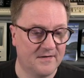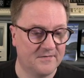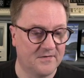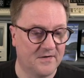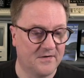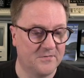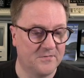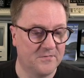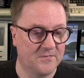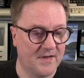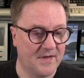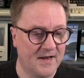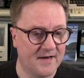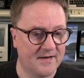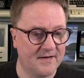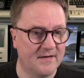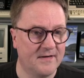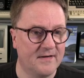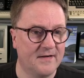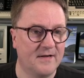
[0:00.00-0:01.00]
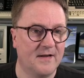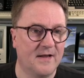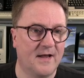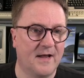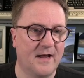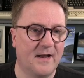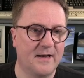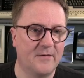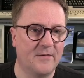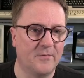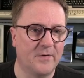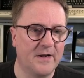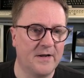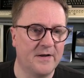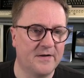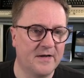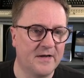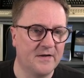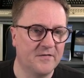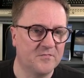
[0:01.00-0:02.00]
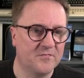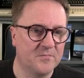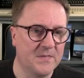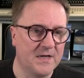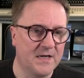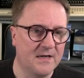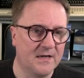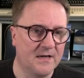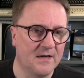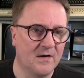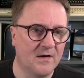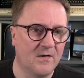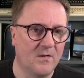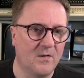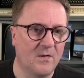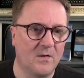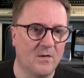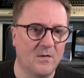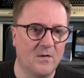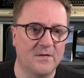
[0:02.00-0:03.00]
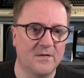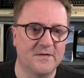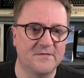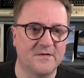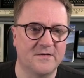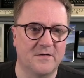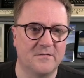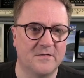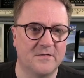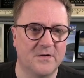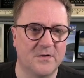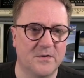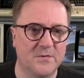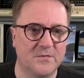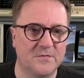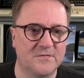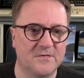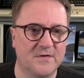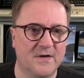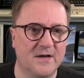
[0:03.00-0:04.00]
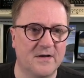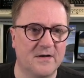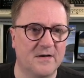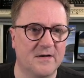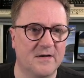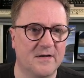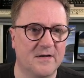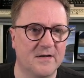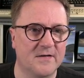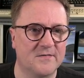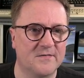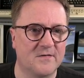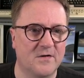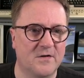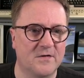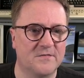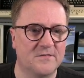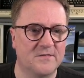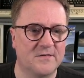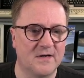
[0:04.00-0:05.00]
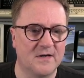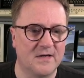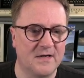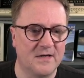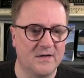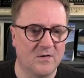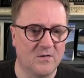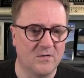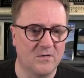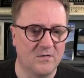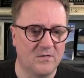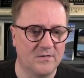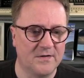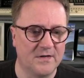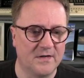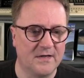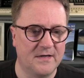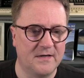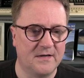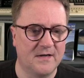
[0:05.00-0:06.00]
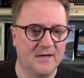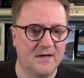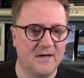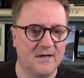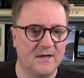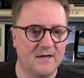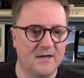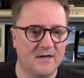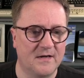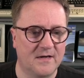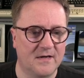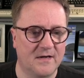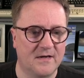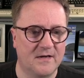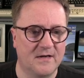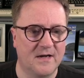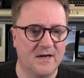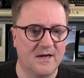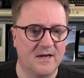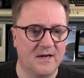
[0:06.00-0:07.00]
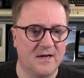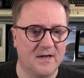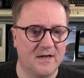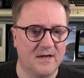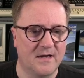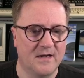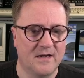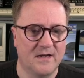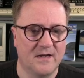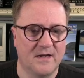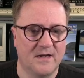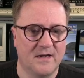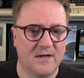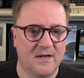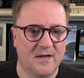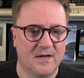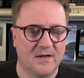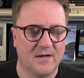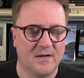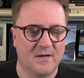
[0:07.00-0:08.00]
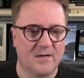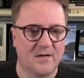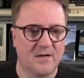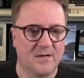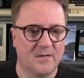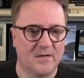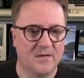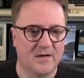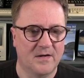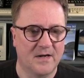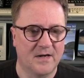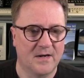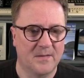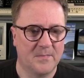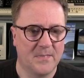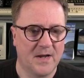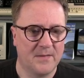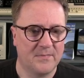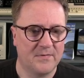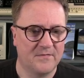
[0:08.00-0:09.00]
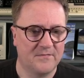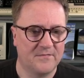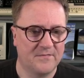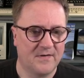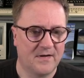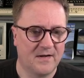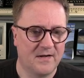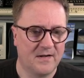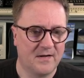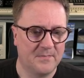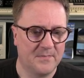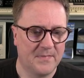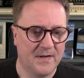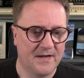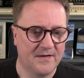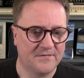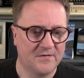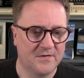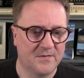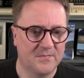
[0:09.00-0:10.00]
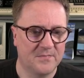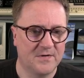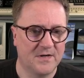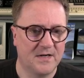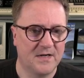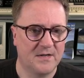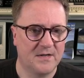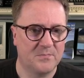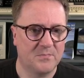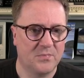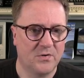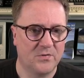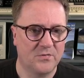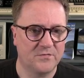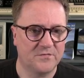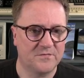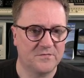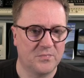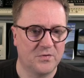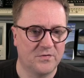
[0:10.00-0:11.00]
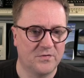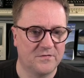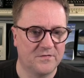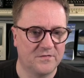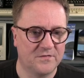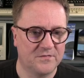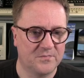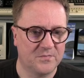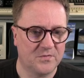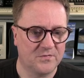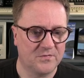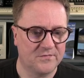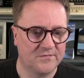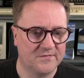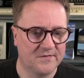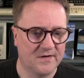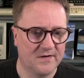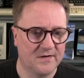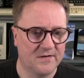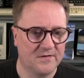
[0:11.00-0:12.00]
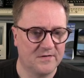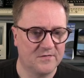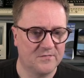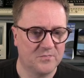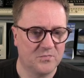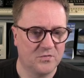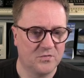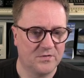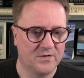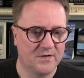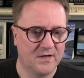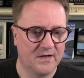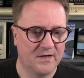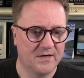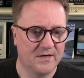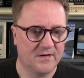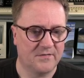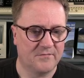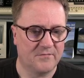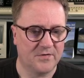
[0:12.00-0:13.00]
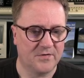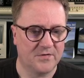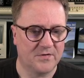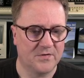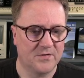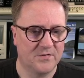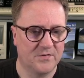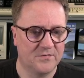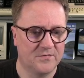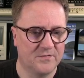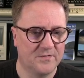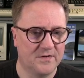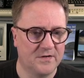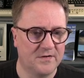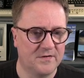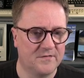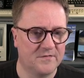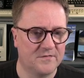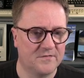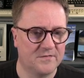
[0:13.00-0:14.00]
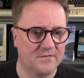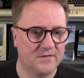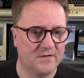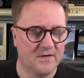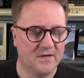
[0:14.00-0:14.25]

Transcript: I do that, and it gives me all the stuff it knows, and there's a lot. Delete all, delete data, get data, get a mapping file, mass update, post purchase, post sales, put data, run code units,